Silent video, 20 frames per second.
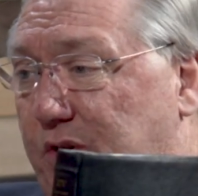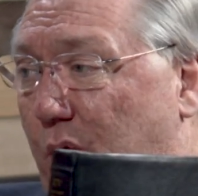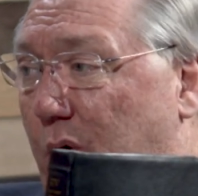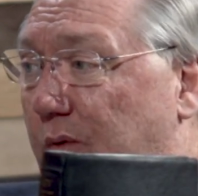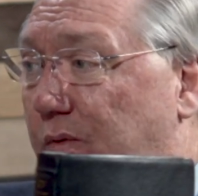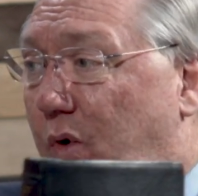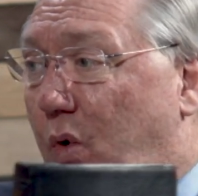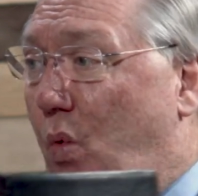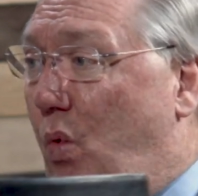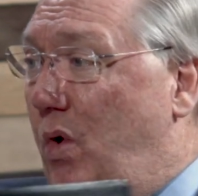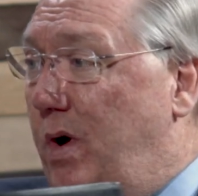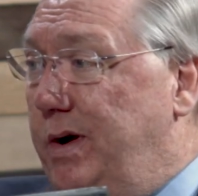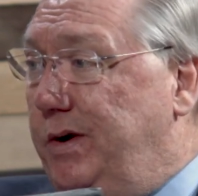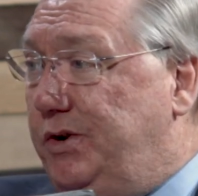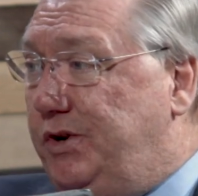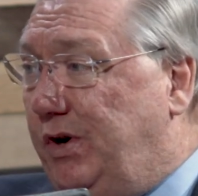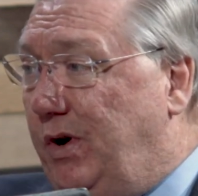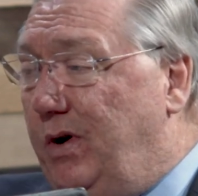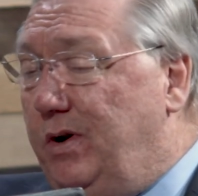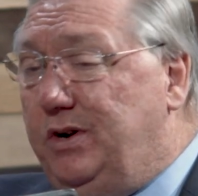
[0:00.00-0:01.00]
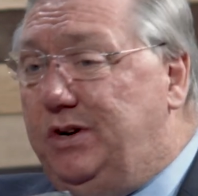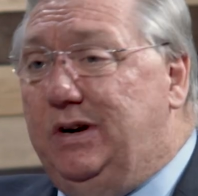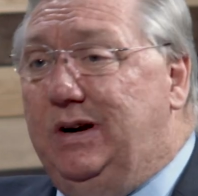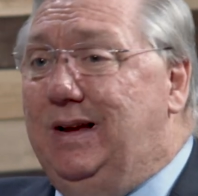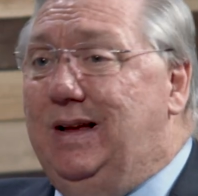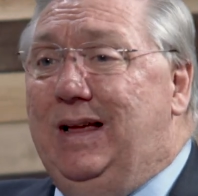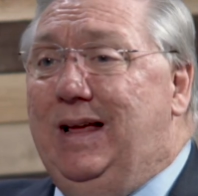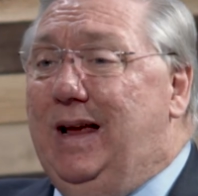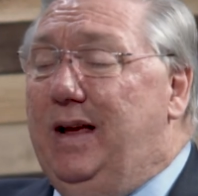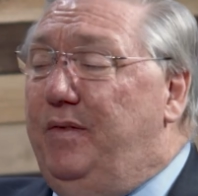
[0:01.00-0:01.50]
or over one church,
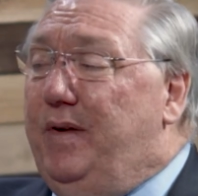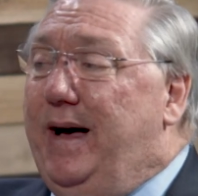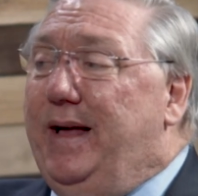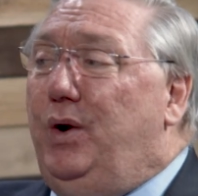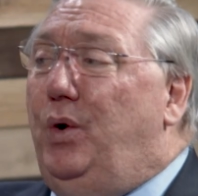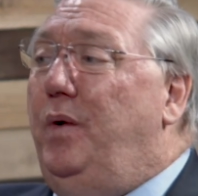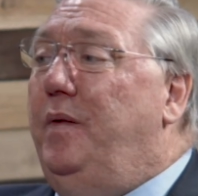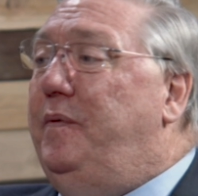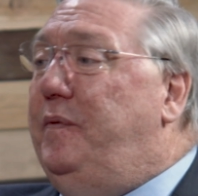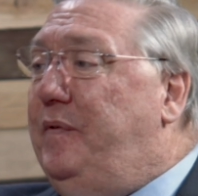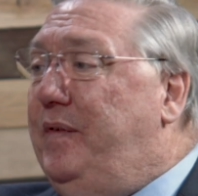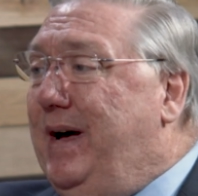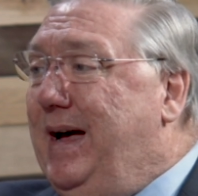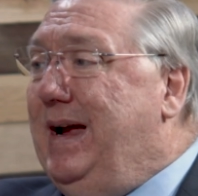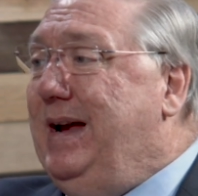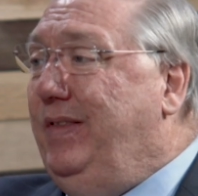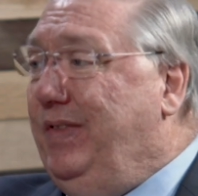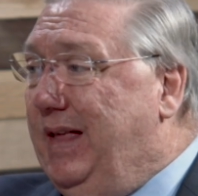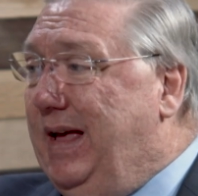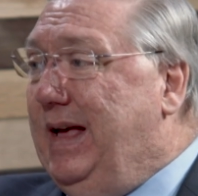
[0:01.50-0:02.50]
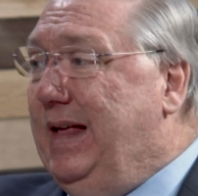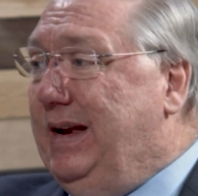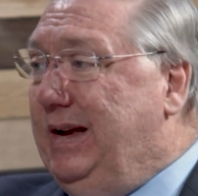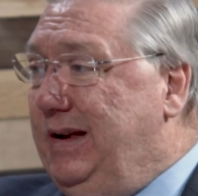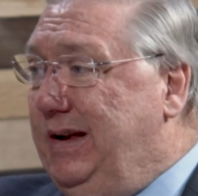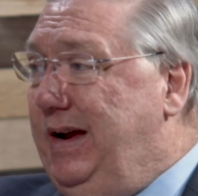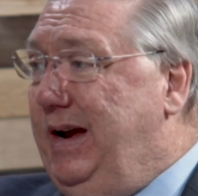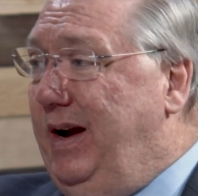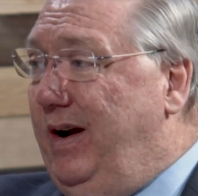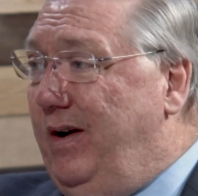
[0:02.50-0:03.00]
if I don't find that
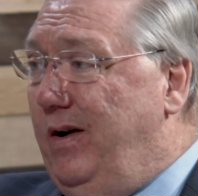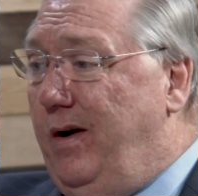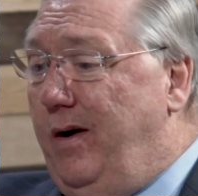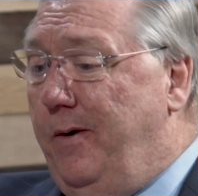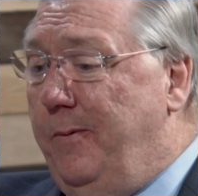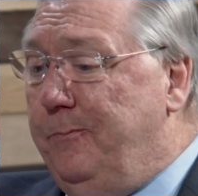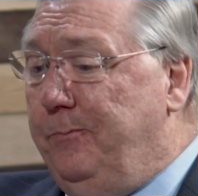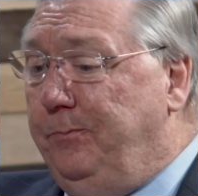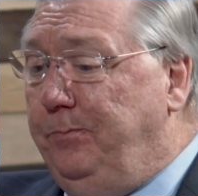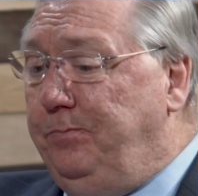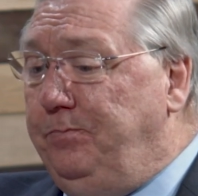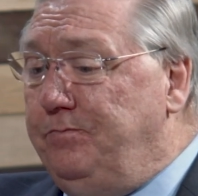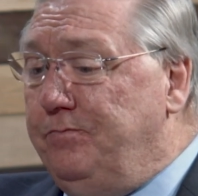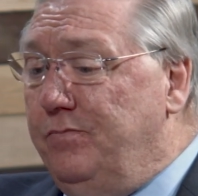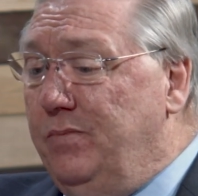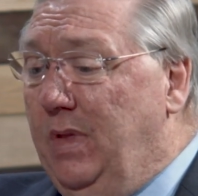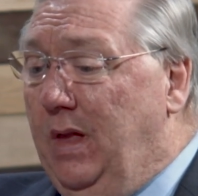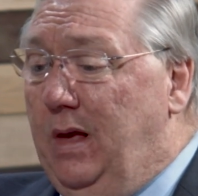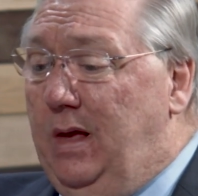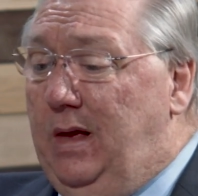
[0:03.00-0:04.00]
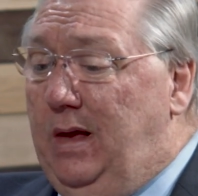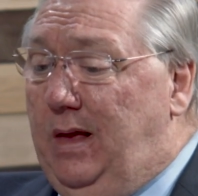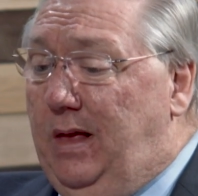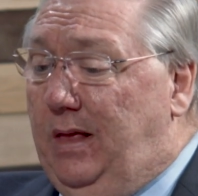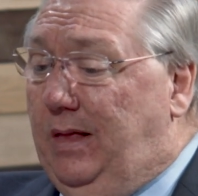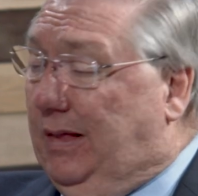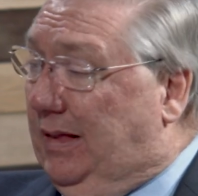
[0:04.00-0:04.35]
in here, Oh, what